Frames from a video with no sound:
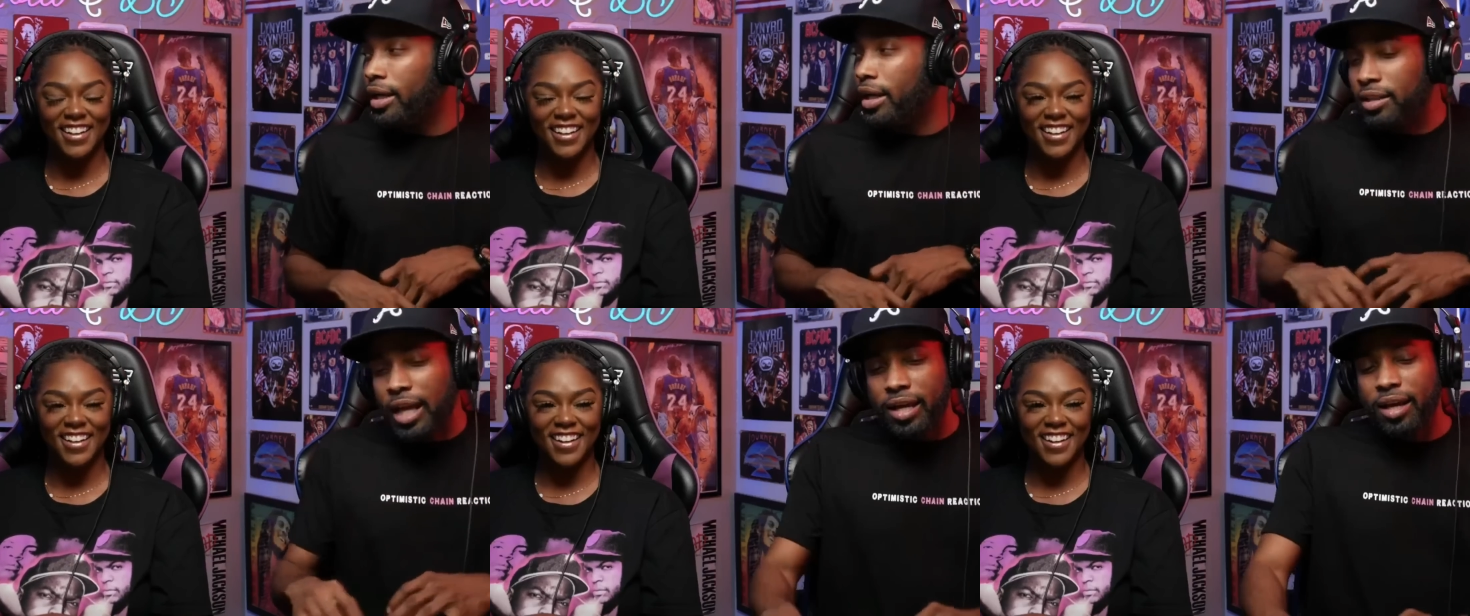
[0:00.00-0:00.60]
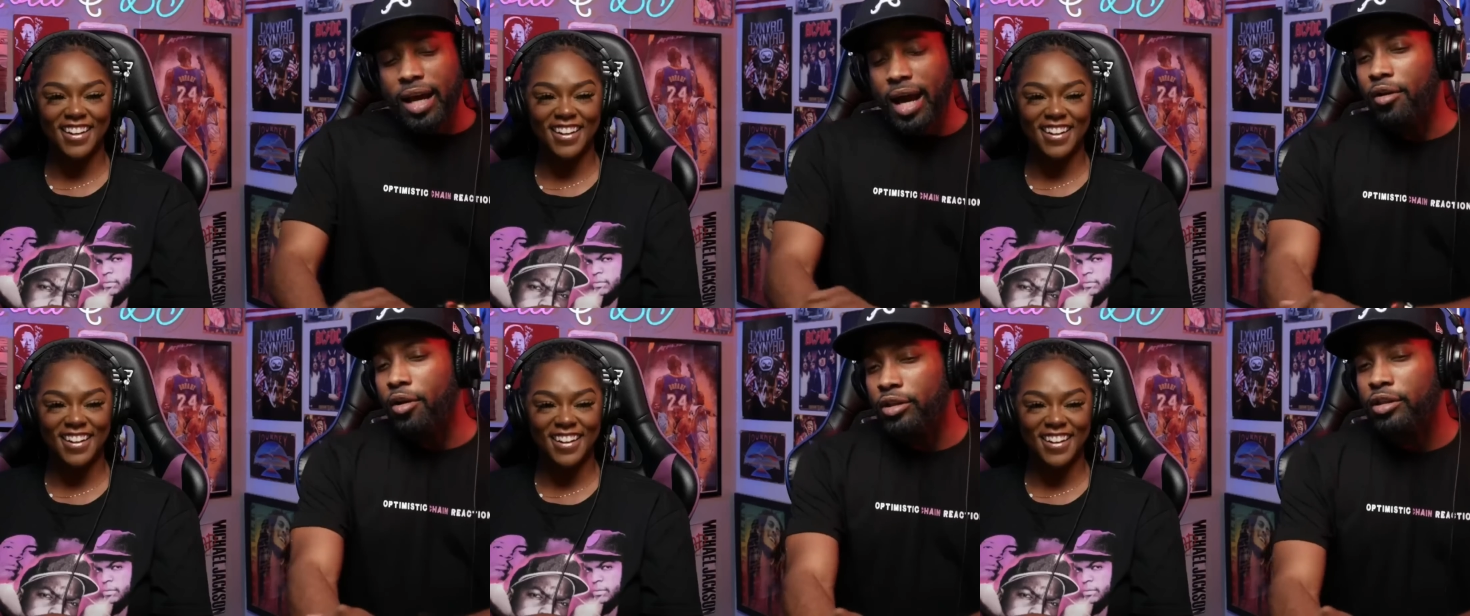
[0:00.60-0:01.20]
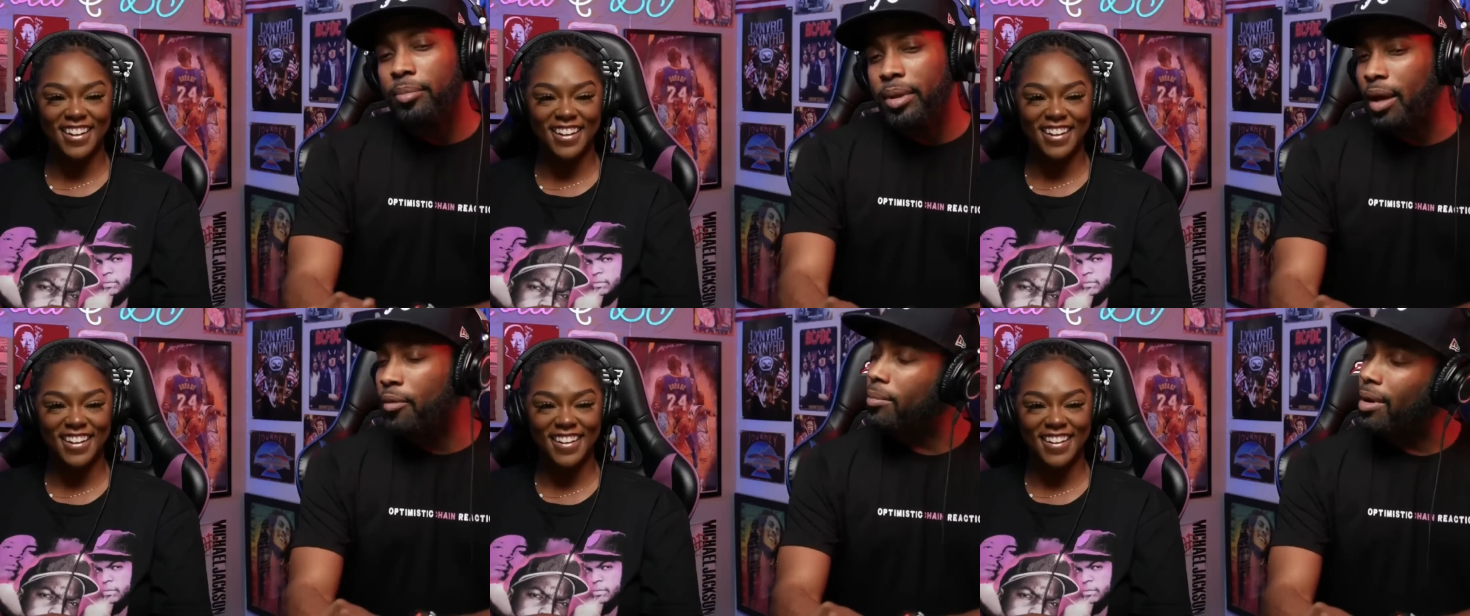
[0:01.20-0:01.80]
Speaker 1: It's like I don't know. This could be like
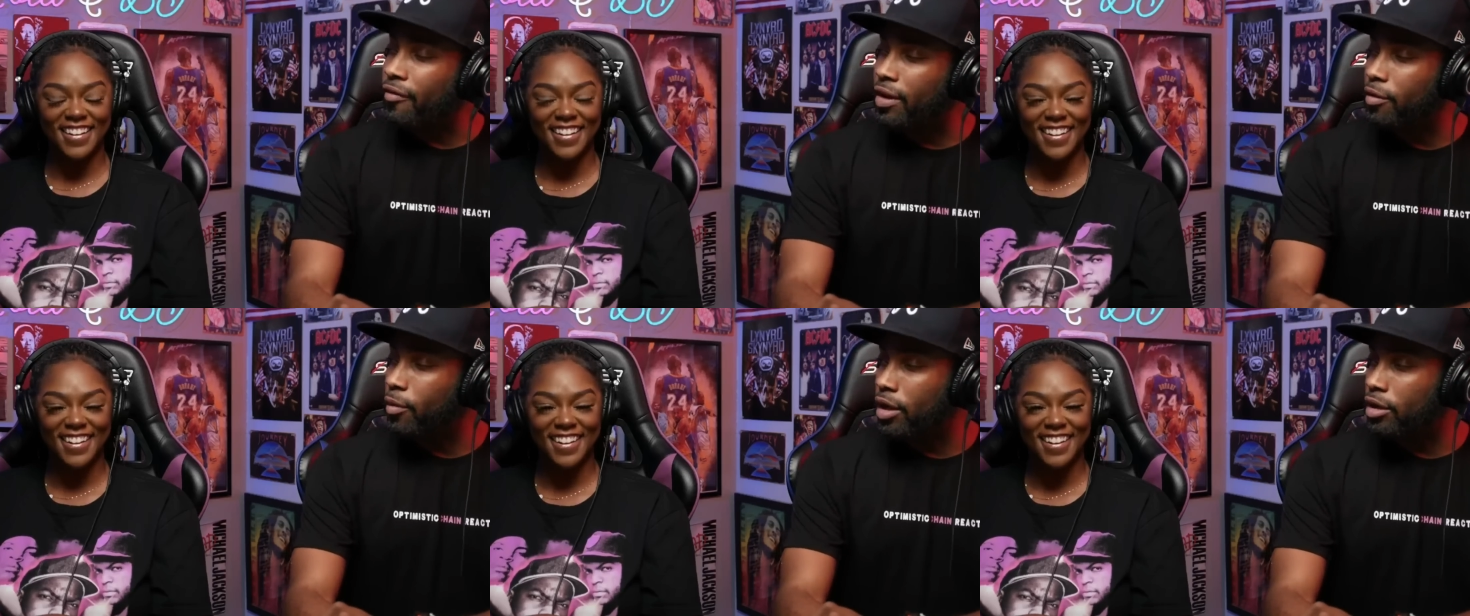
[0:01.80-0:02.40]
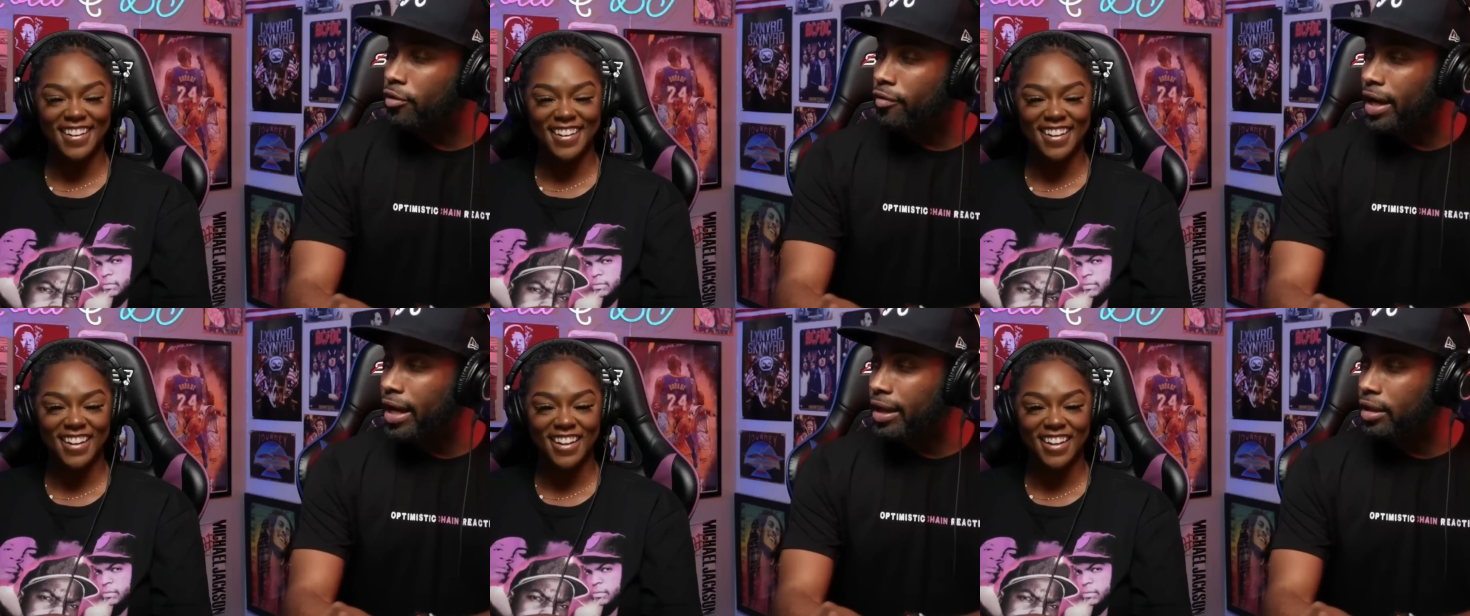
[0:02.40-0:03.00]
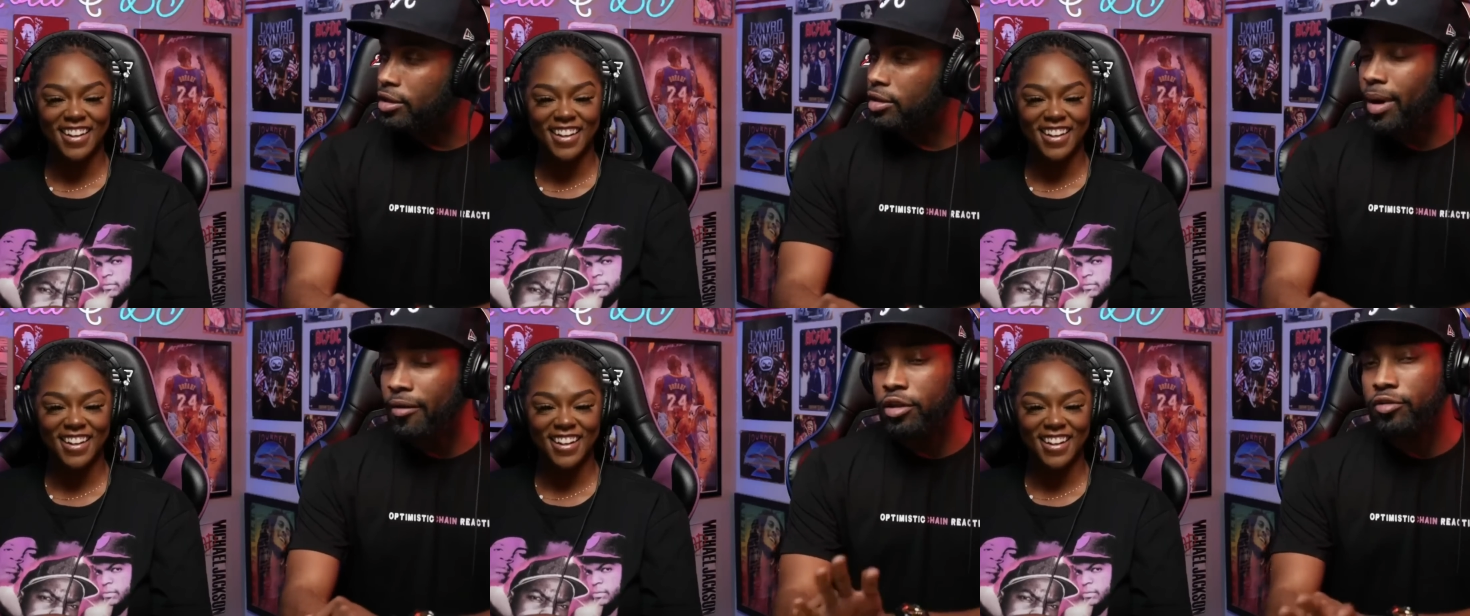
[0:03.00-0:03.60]
one of my favorite ones from Van Halen, just by
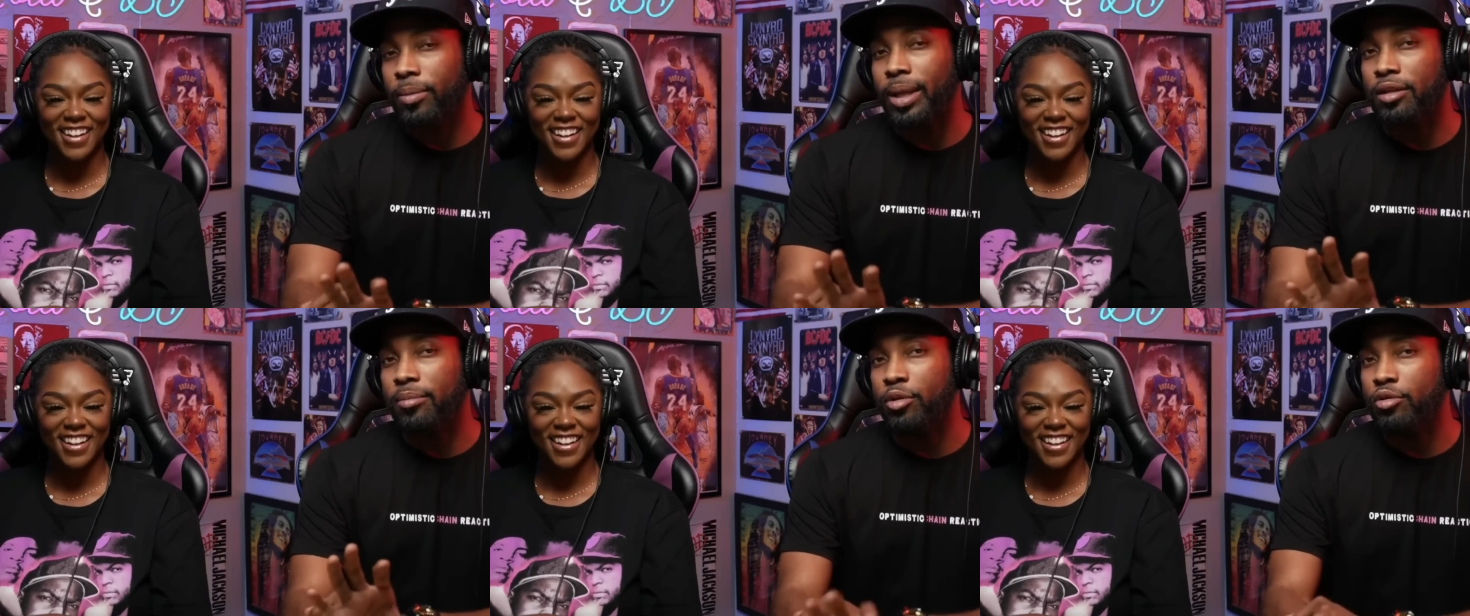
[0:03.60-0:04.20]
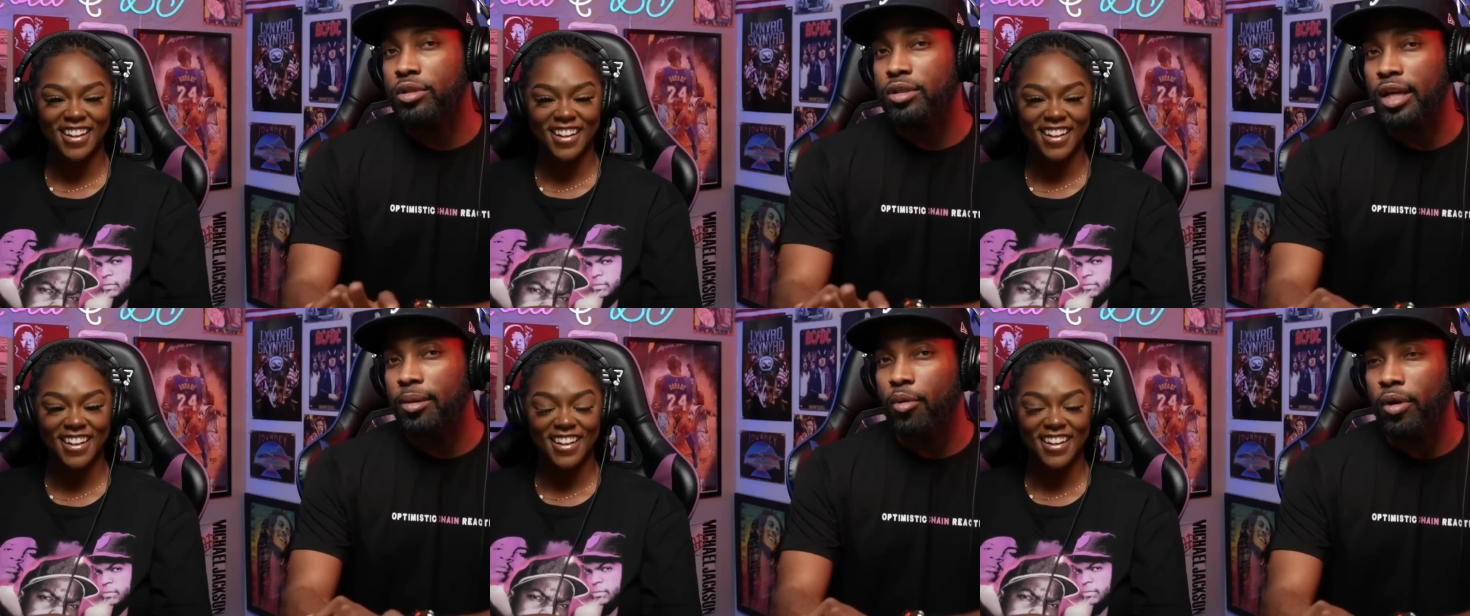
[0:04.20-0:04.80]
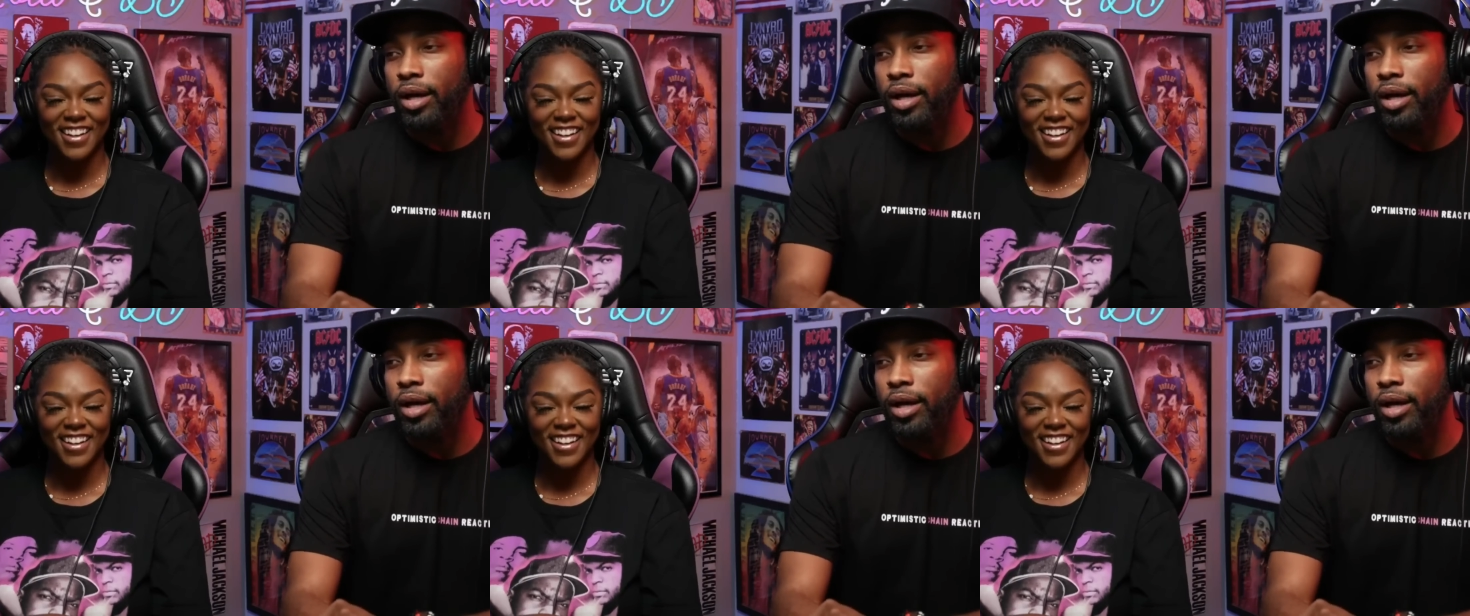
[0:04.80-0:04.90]
just from like the music standpoint.